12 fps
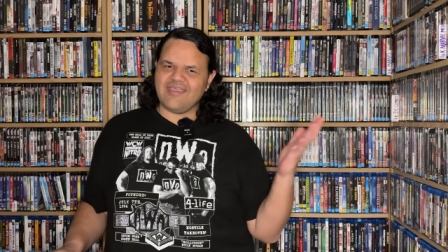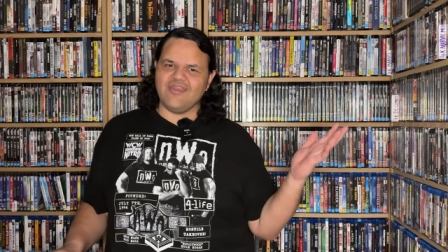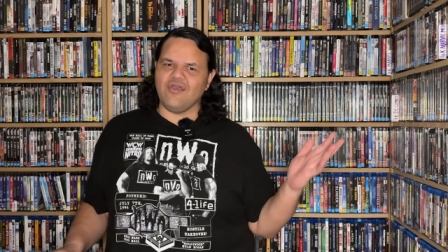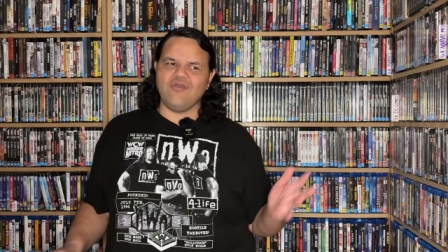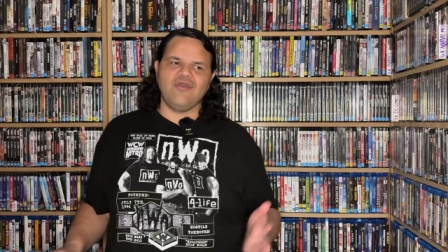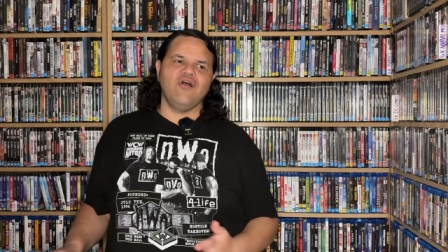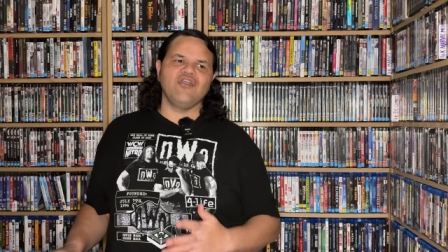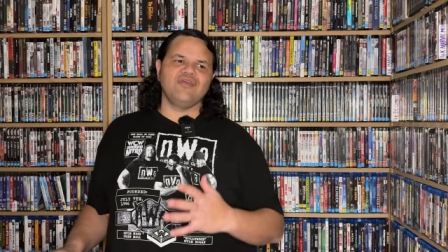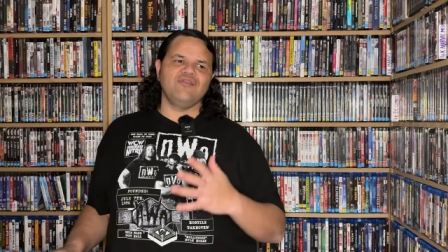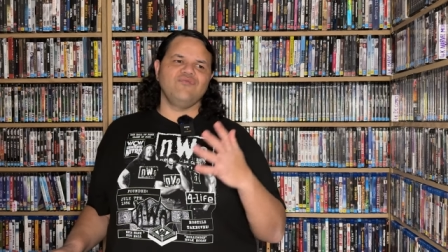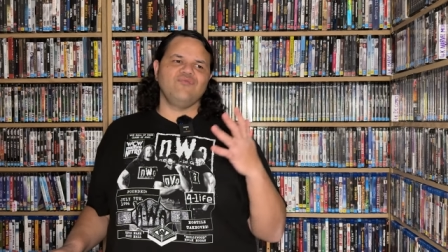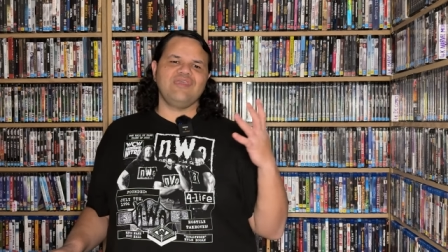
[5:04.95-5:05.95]
You know,
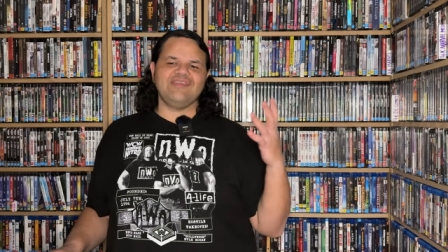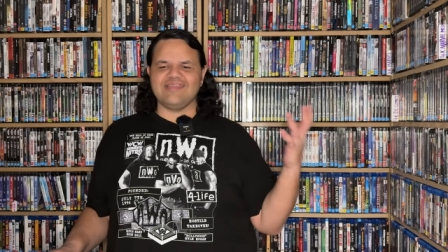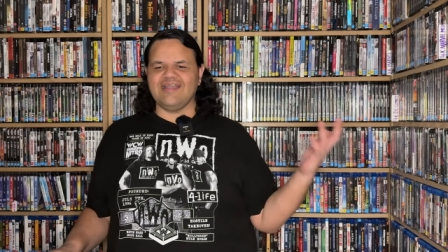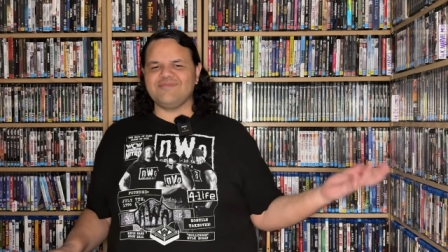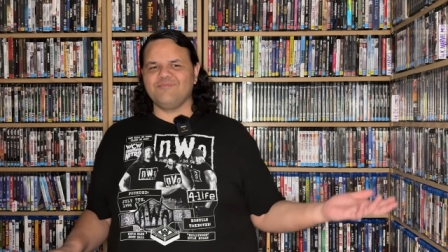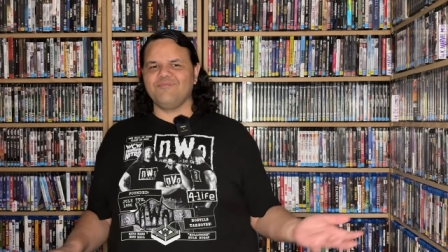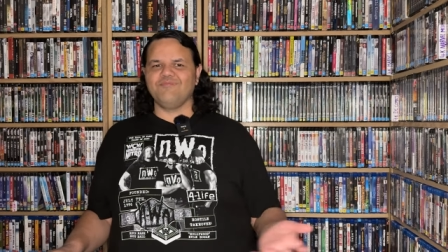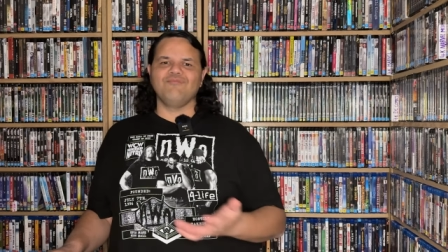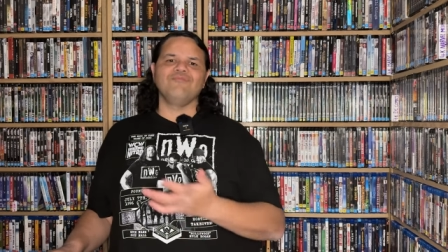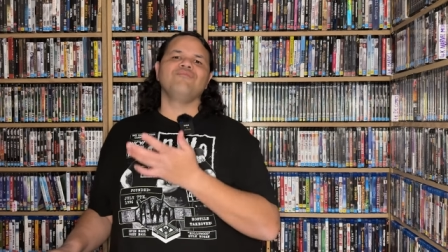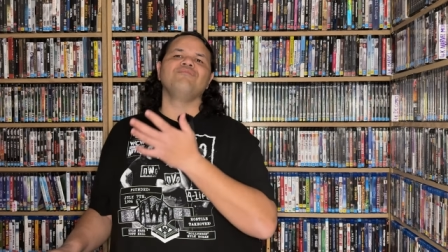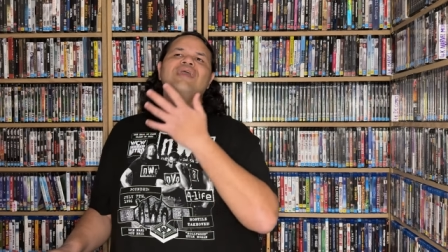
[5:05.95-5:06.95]
Hogan, he starts
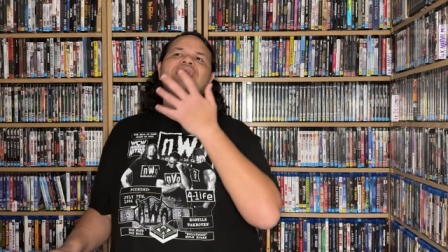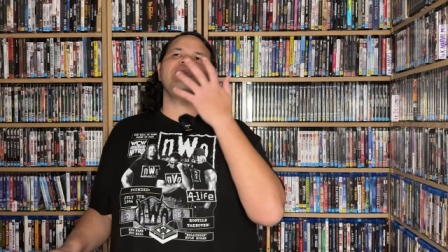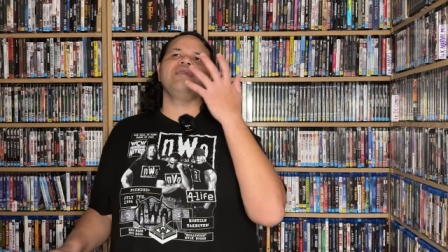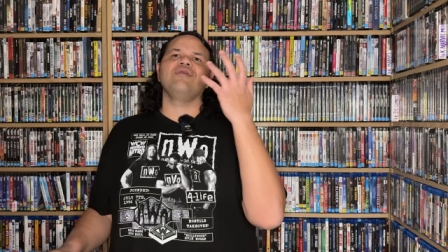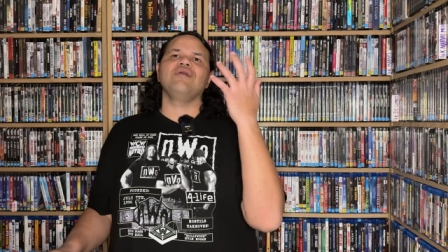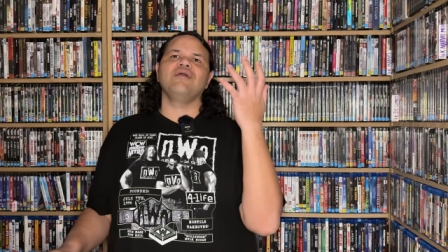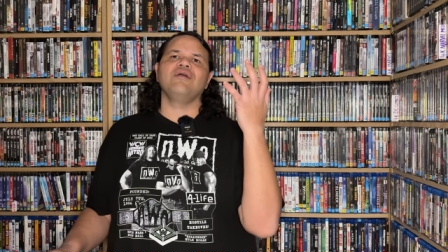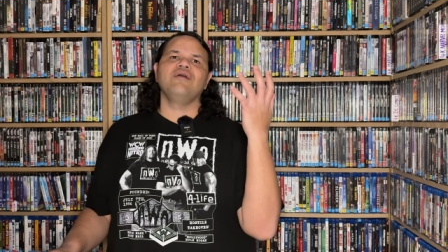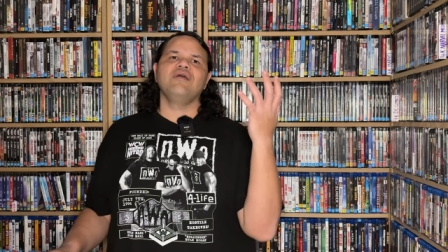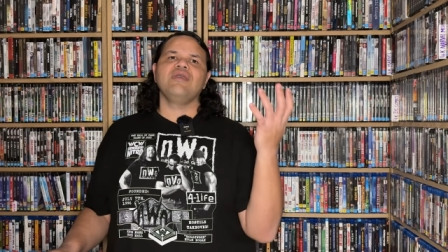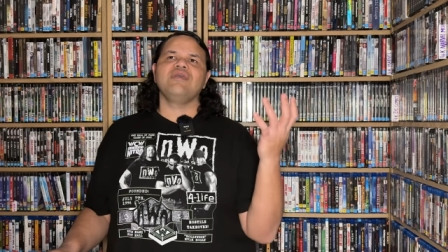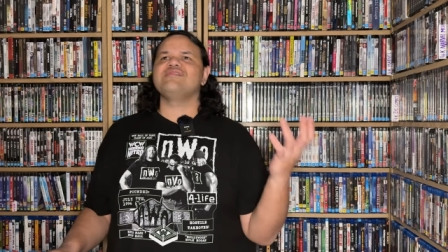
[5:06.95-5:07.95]
making, he
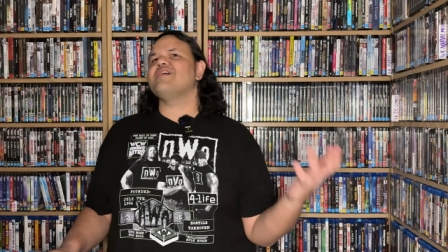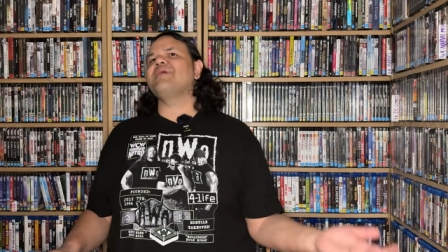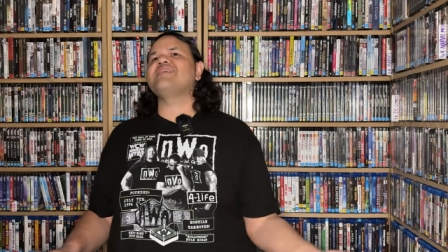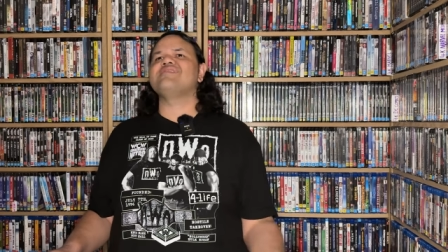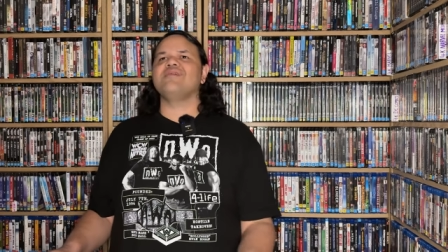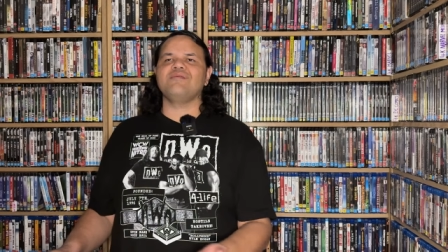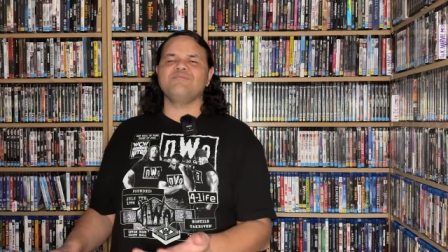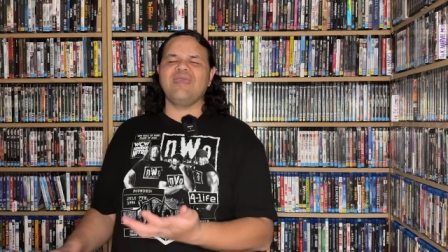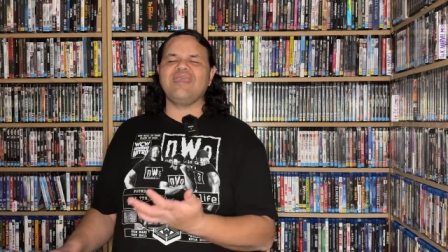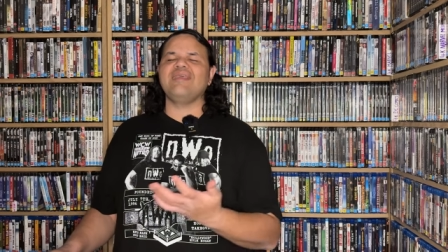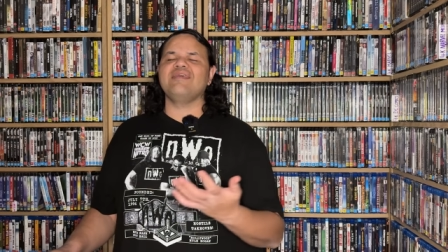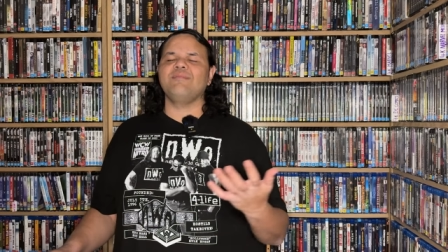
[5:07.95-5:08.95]
starts makes,
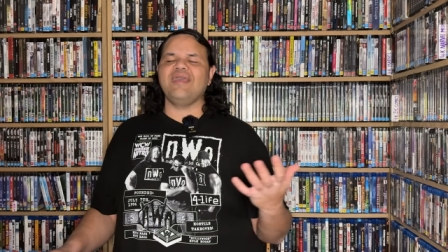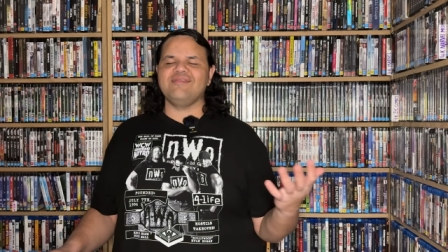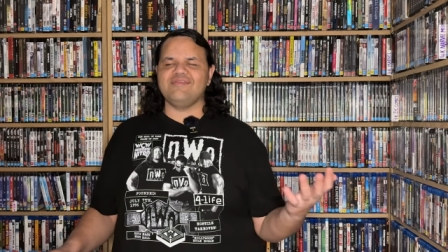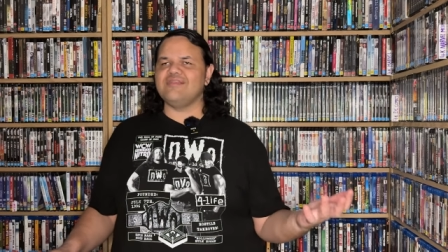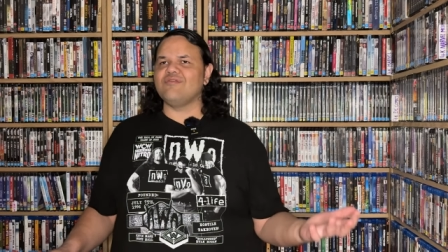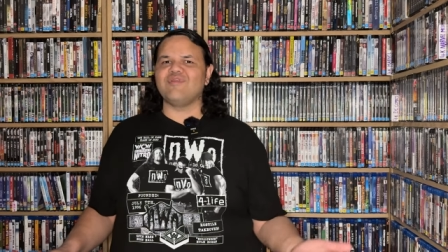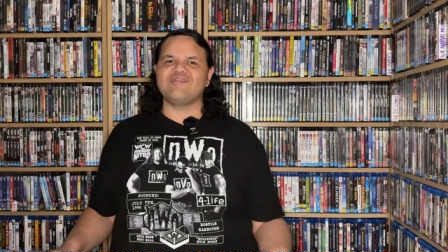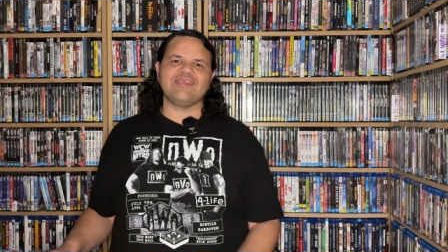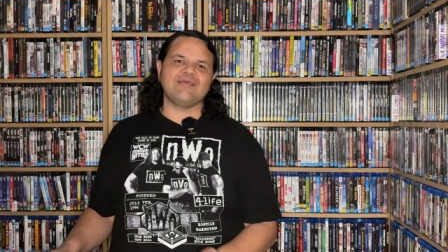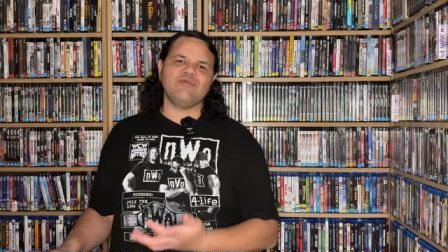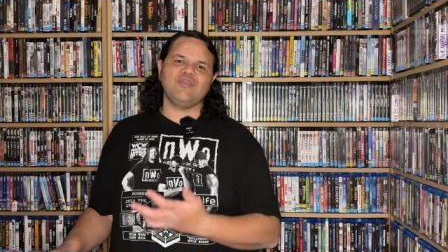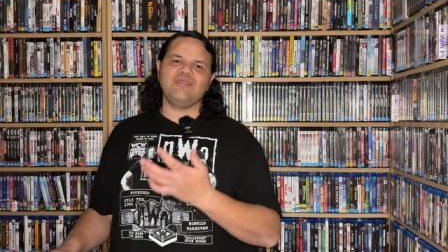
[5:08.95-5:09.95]
making amends in the
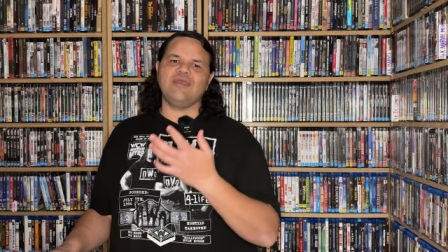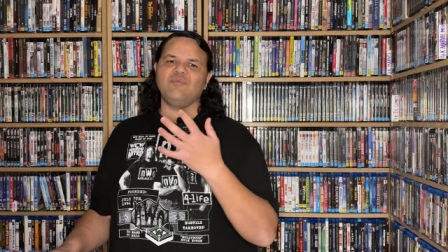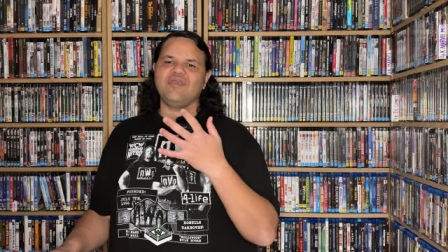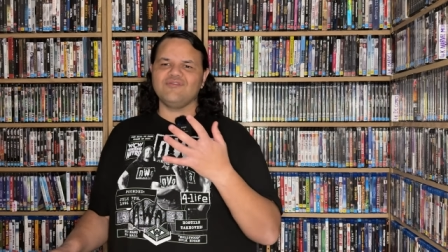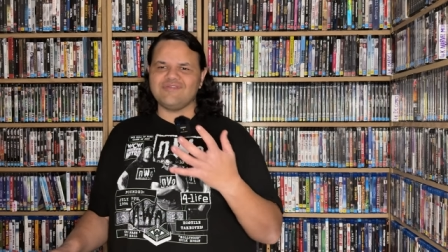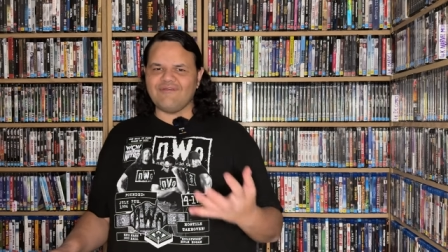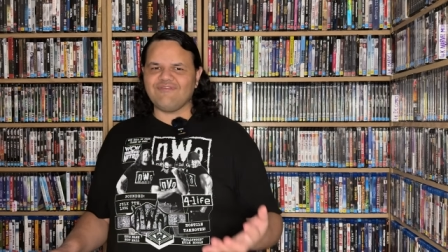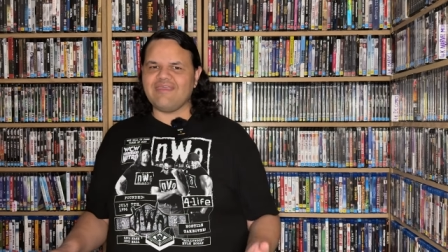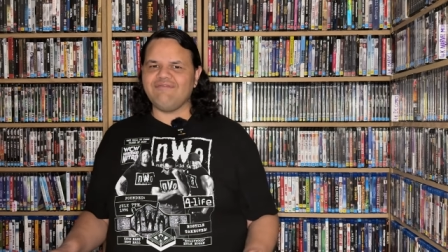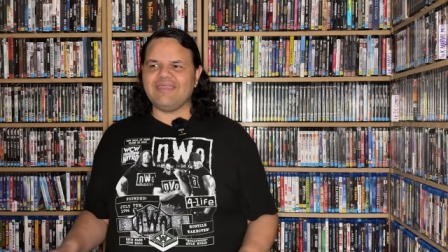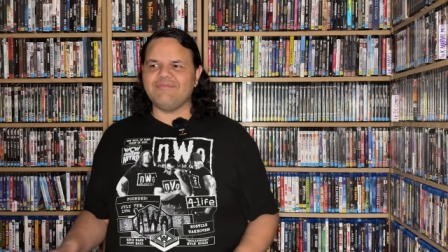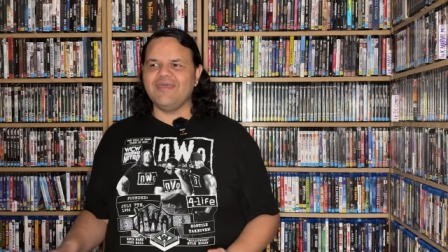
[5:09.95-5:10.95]
wrestling community, and we all start
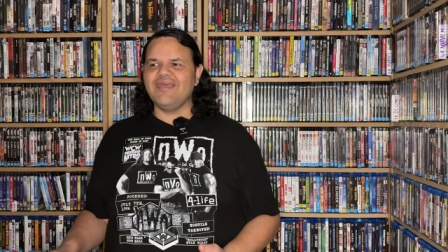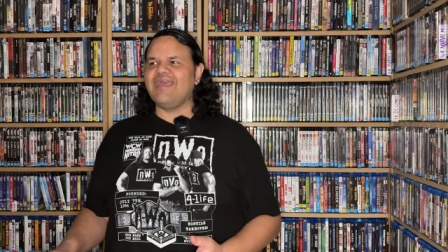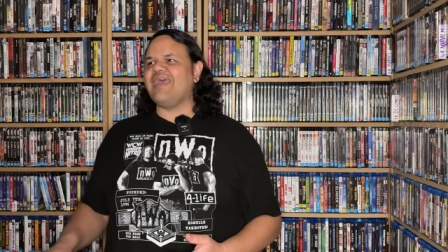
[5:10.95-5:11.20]
forgiving him.